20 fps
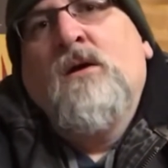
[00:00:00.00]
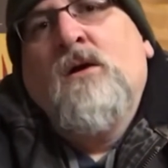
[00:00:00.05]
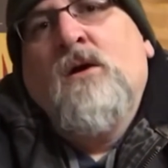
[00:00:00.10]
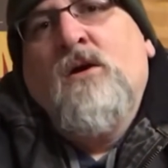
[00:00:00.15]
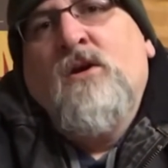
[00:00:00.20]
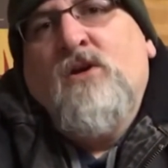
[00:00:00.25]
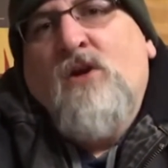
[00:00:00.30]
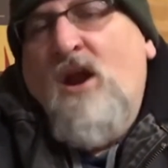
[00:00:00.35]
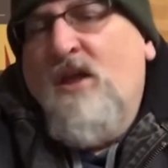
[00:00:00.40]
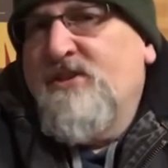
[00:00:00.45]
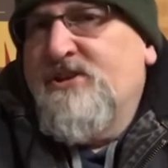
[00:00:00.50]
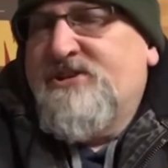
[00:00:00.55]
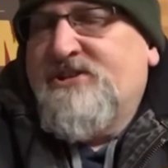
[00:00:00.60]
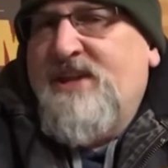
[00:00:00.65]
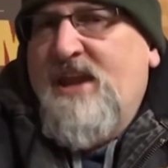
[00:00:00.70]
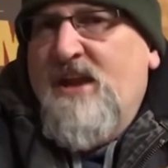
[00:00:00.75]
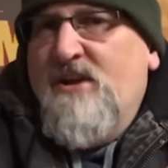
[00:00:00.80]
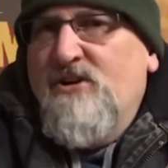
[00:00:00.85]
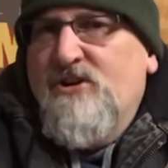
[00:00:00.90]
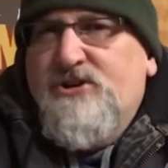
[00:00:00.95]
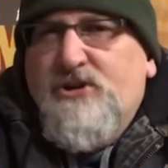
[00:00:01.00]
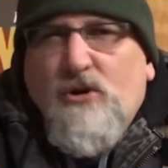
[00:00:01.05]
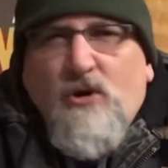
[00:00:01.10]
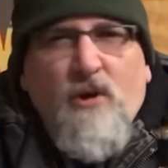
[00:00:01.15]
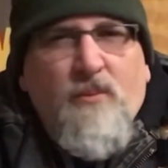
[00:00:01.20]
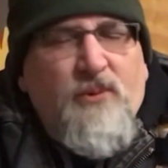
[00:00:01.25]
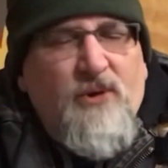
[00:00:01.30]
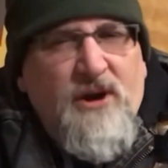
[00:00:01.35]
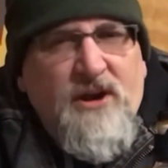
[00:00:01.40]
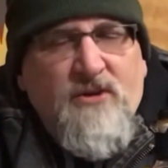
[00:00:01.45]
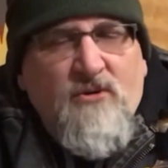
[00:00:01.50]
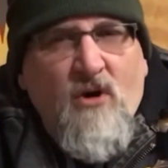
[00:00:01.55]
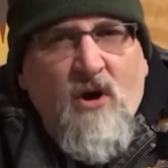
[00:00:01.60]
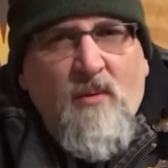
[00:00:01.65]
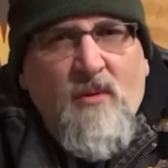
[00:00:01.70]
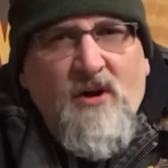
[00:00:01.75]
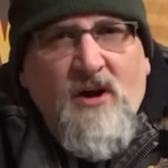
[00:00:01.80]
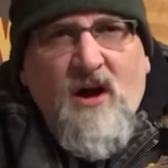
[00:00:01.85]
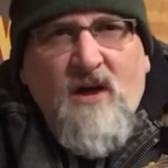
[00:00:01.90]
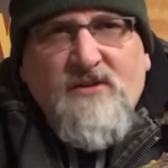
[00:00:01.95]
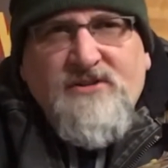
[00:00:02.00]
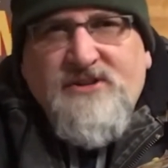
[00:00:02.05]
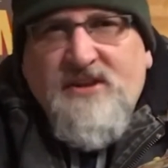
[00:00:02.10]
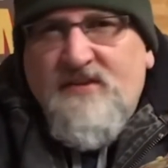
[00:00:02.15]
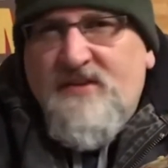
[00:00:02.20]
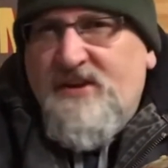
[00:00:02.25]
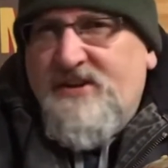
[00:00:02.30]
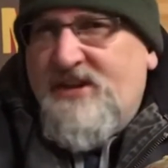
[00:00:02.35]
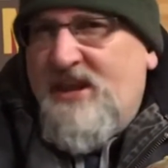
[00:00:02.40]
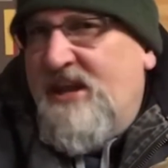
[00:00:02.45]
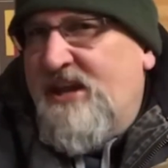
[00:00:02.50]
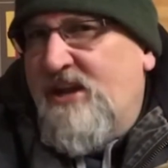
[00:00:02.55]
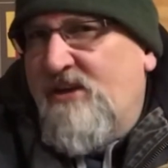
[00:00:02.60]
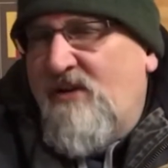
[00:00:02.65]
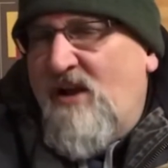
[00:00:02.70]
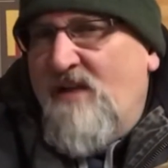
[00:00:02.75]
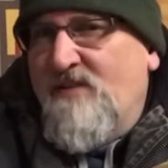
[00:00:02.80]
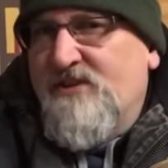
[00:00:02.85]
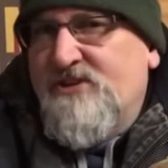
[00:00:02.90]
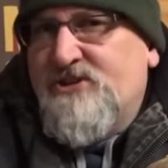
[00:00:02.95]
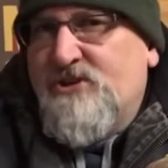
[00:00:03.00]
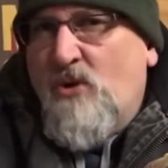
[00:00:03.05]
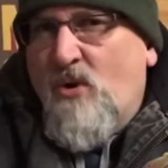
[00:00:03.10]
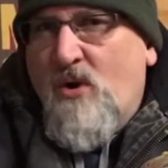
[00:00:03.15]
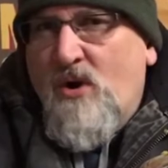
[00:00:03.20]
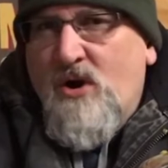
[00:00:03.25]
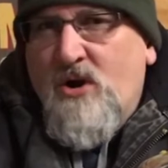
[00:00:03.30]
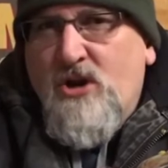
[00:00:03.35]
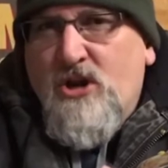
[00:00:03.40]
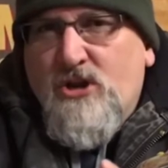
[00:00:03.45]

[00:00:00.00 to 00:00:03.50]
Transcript: you're on the standard tour, pretty normal, and all of a sudden they take you around this corner,